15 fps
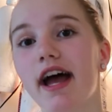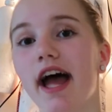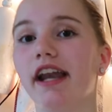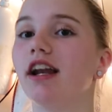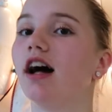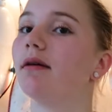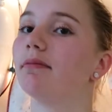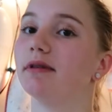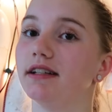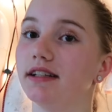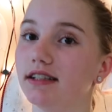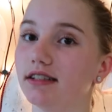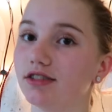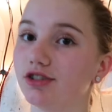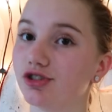and not
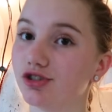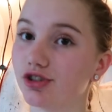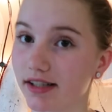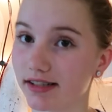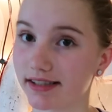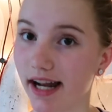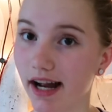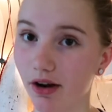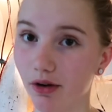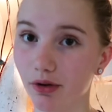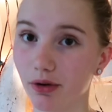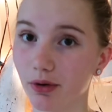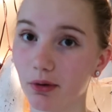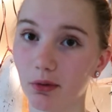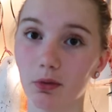be stressed out
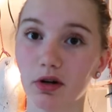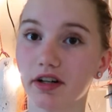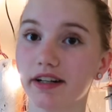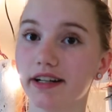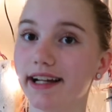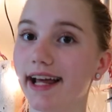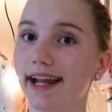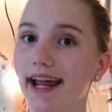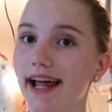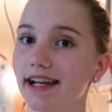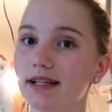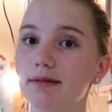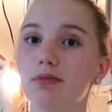or worried at any